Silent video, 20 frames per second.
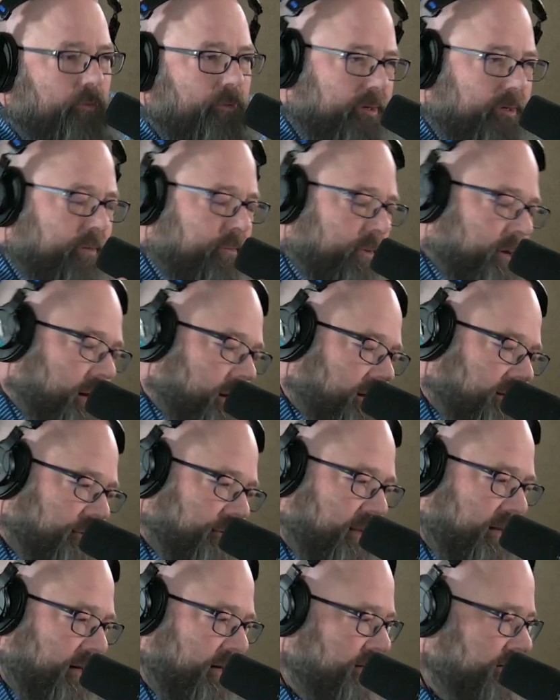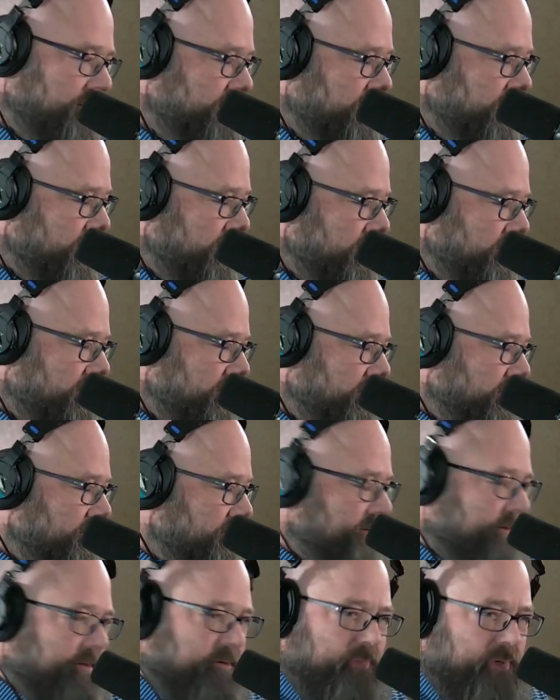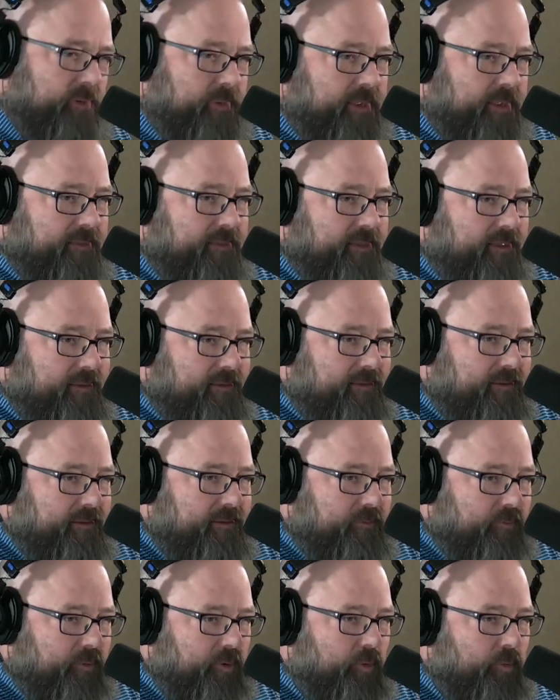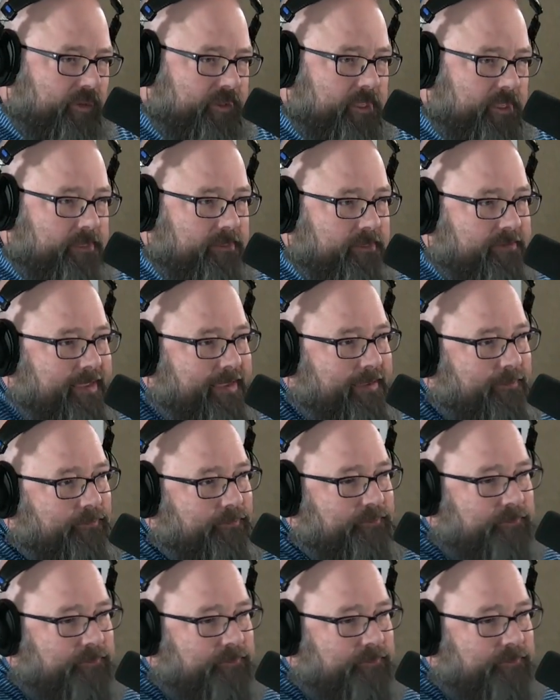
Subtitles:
Then explain us, tell us a little bit about that role, what that entails.